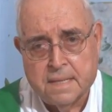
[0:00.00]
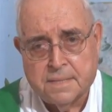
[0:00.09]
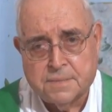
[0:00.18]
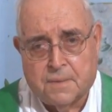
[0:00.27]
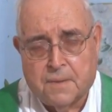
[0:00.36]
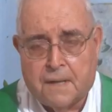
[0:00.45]

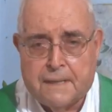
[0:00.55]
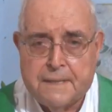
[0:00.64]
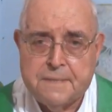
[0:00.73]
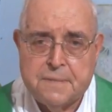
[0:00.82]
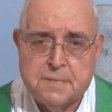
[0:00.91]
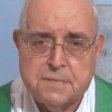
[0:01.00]
So
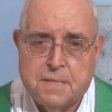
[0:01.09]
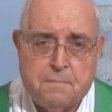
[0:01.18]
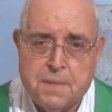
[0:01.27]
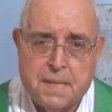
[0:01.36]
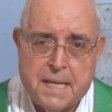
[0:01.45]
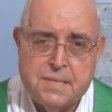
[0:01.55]
all the
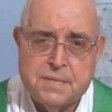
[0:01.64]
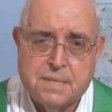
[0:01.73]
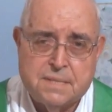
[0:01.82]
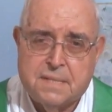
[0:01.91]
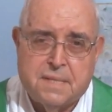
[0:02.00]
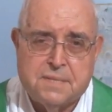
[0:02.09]

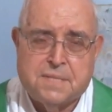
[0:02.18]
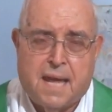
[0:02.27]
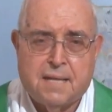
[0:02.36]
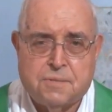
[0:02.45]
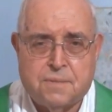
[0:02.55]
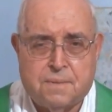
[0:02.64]
stipulations, the
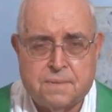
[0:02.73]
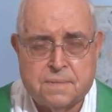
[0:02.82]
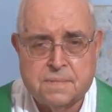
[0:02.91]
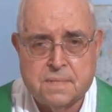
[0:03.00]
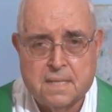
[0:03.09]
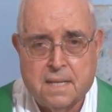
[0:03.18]

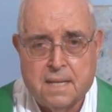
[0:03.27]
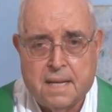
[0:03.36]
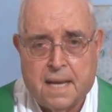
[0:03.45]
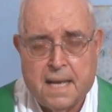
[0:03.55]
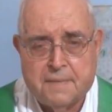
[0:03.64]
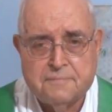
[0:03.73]
statutes,
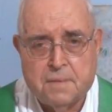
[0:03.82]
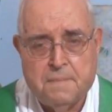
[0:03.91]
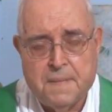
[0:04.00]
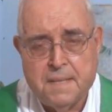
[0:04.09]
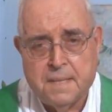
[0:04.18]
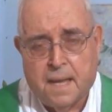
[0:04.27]
have to
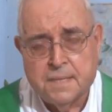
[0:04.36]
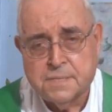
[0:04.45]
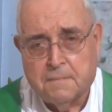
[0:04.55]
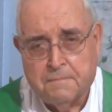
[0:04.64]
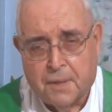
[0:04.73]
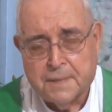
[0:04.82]
be
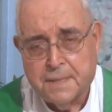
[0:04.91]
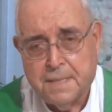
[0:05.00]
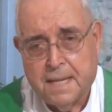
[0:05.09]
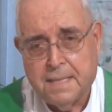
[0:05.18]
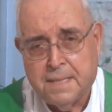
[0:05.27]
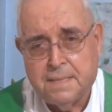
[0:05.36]

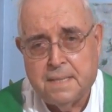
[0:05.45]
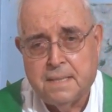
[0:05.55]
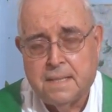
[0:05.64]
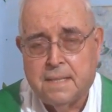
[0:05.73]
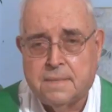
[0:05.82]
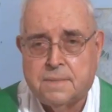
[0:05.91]
subordinated
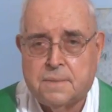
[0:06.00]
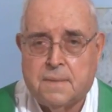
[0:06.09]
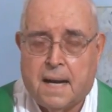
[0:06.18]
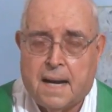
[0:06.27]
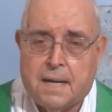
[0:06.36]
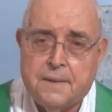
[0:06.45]
to
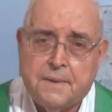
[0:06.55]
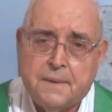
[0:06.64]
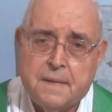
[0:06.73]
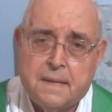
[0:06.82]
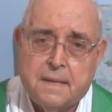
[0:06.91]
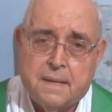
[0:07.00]
how
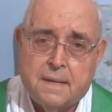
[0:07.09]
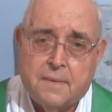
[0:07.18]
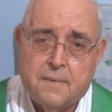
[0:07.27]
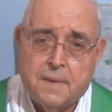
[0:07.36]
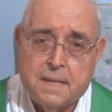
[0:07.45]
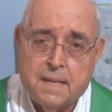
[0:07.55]

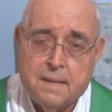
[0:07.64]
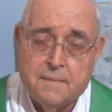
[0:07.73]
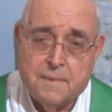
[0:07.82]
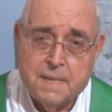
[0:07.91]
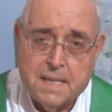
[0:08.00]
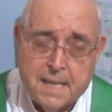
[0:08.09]
we
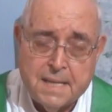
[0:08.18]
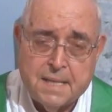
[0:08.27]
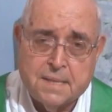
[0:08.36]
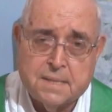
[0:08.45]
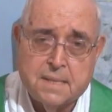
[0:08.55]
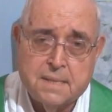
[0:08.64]
relate
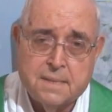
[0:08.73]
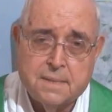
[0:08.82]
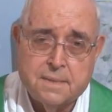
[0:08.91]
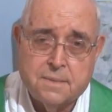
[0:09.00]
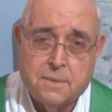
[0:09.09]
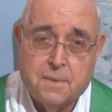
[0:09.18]

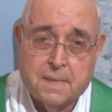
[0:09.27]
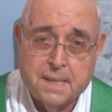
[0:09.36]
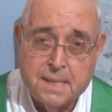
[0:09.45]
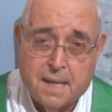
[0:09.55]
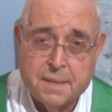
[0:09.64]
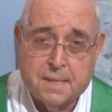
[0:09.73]
to one
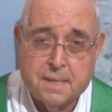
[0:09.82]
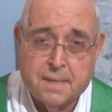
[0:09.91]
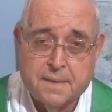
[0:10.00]
another.